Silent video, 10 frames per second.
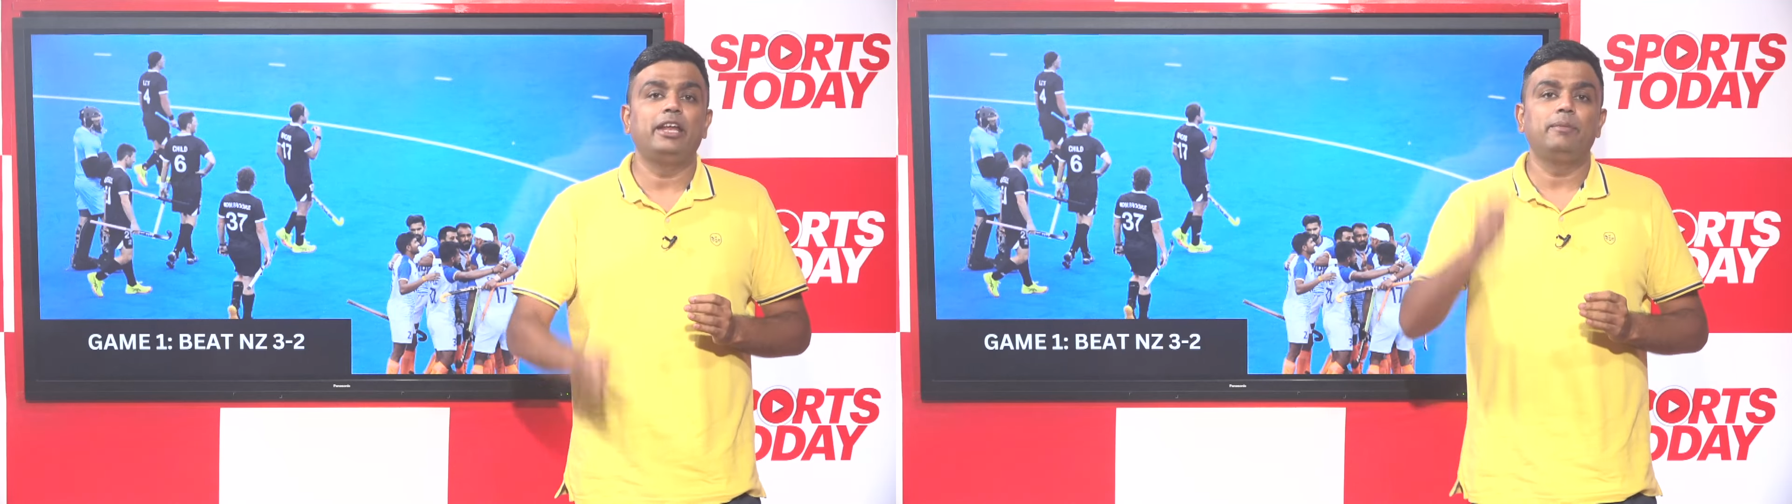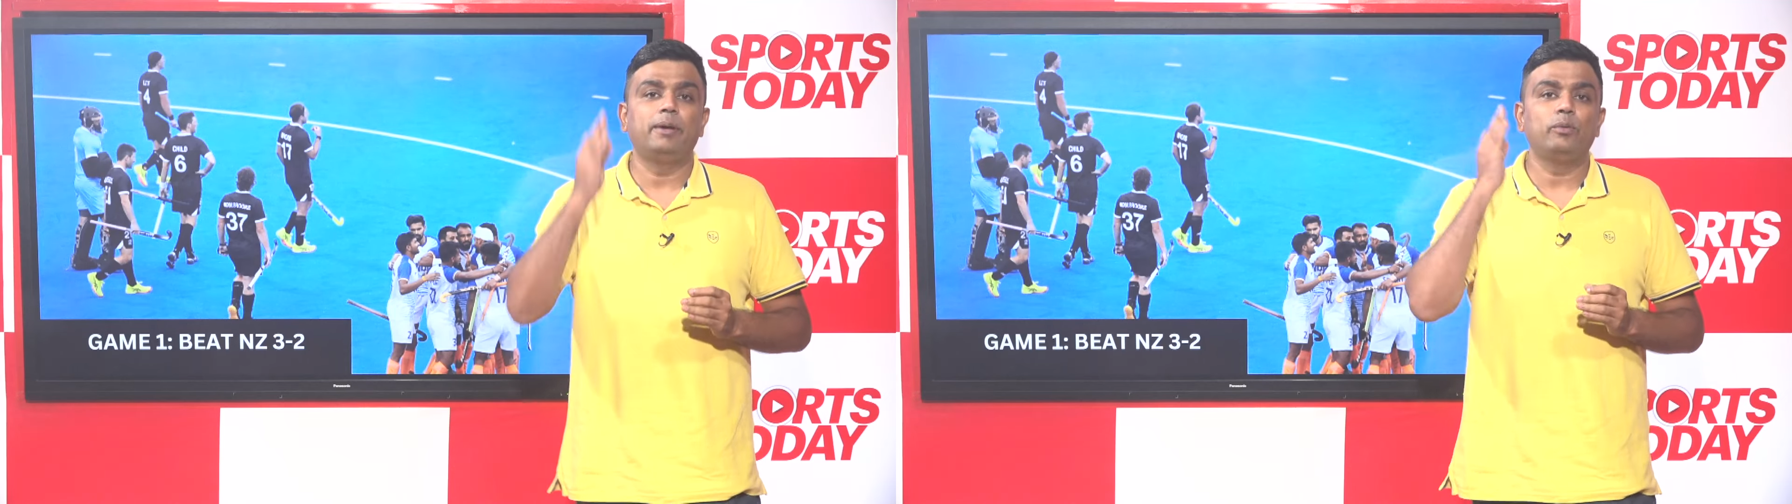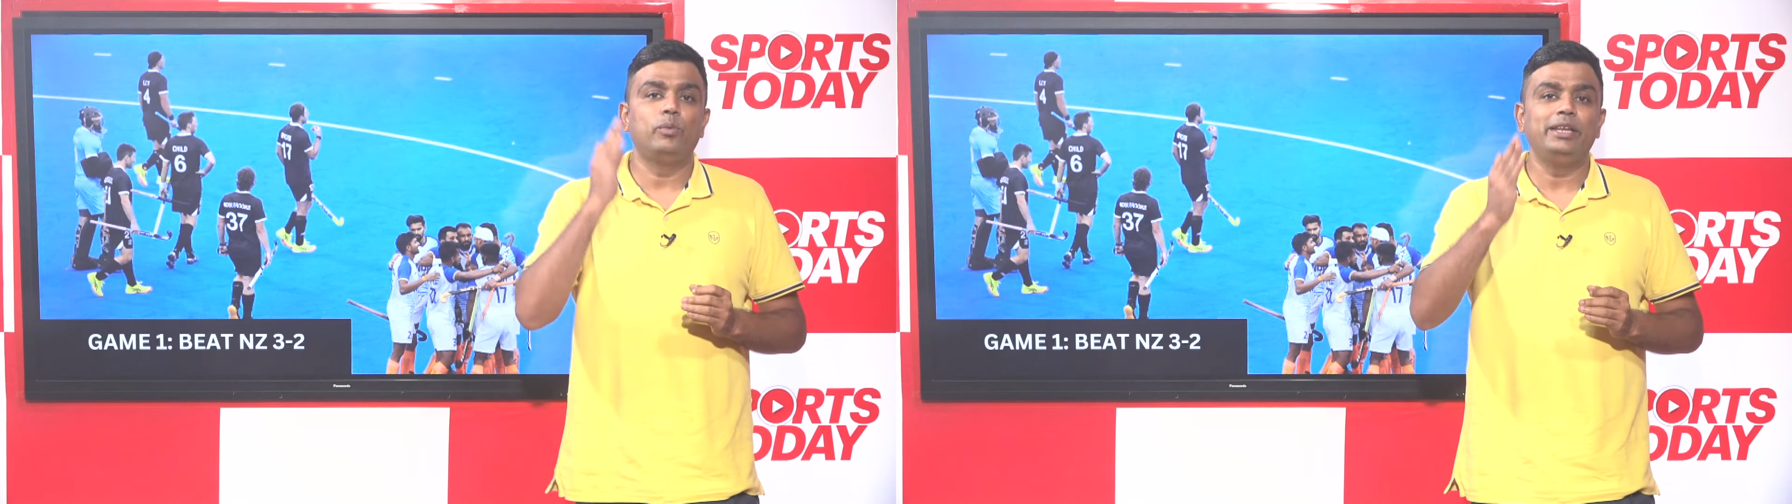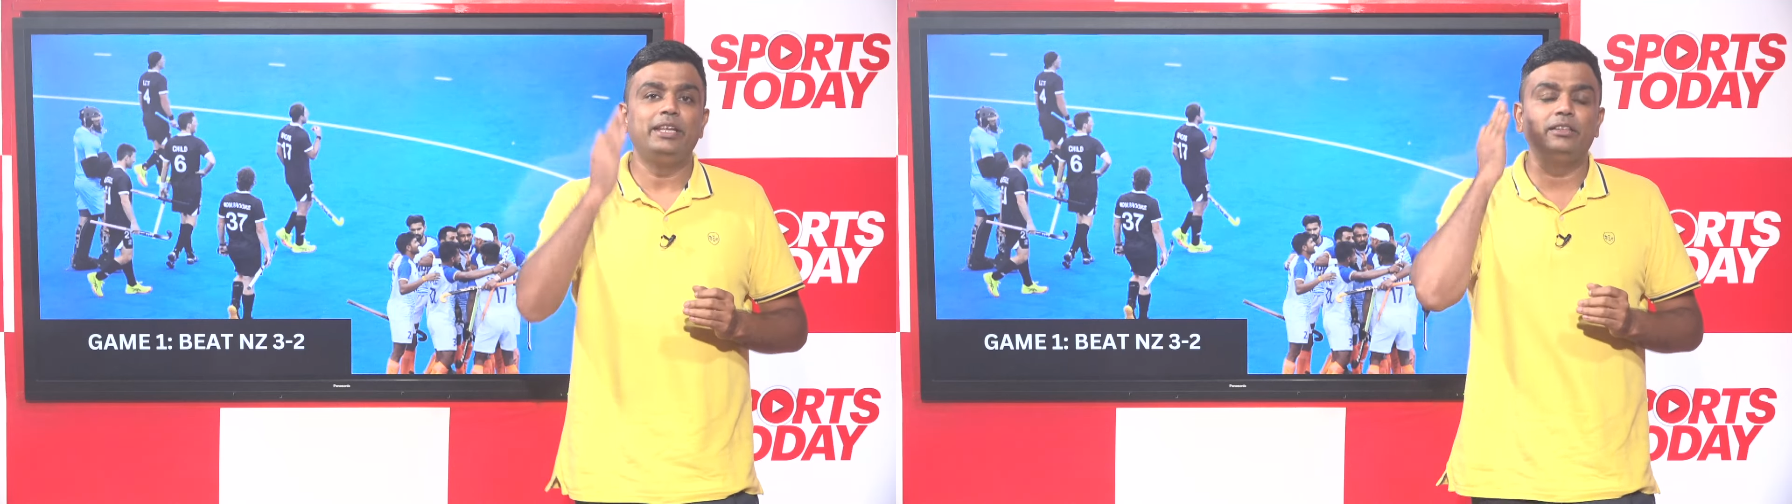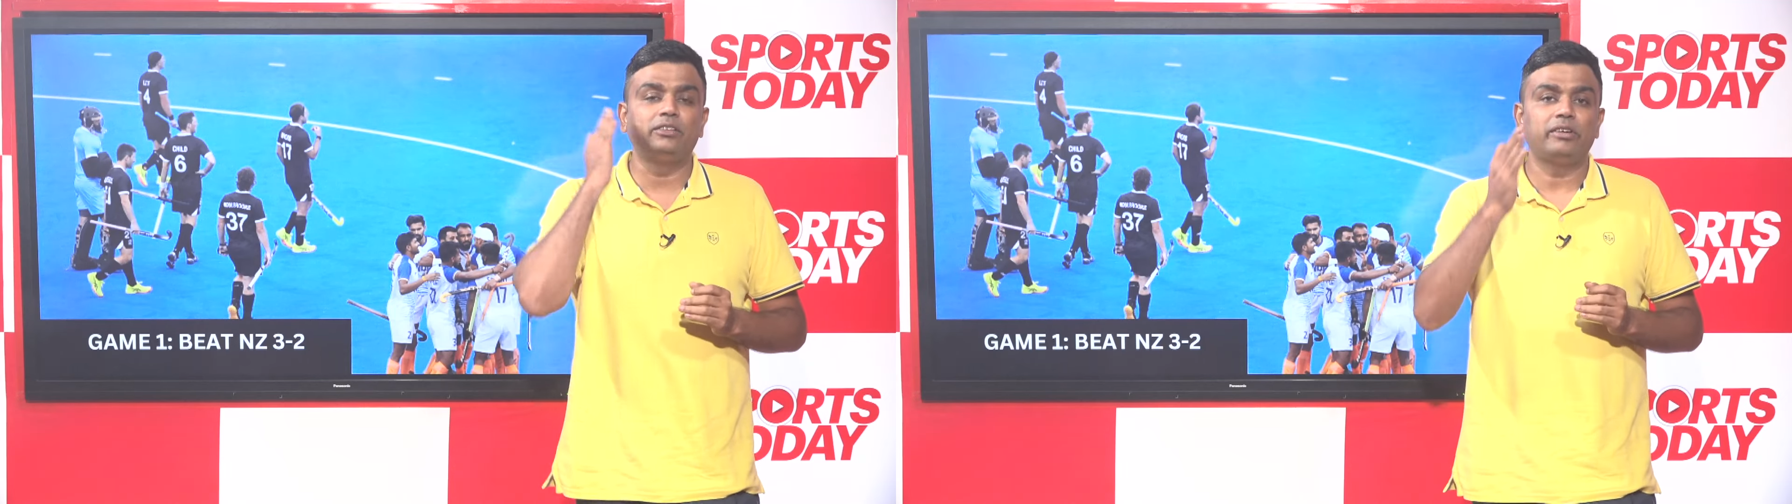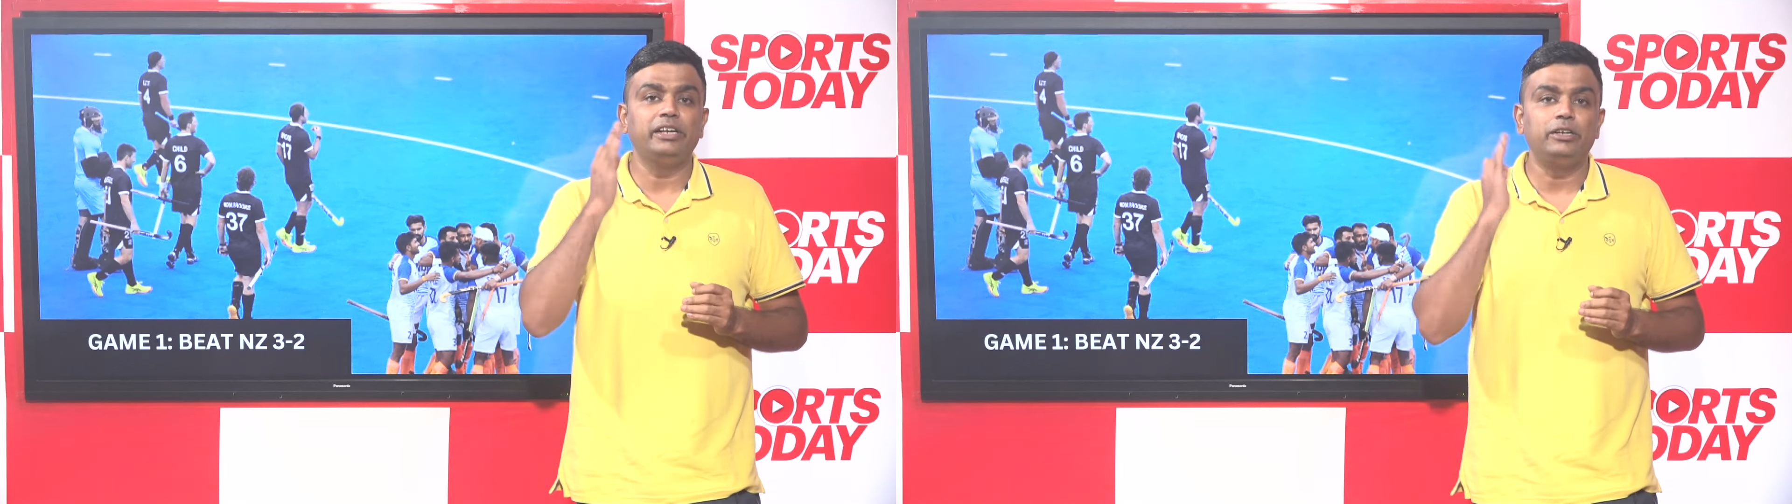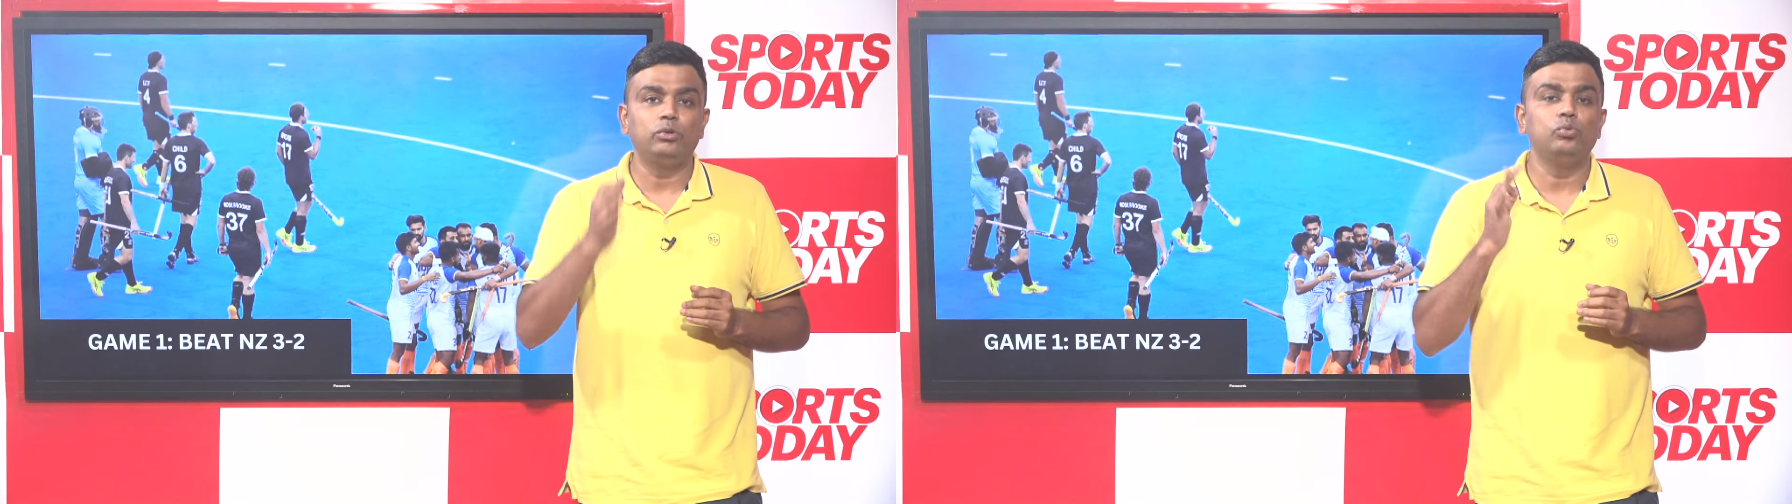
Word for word: by winning 3-2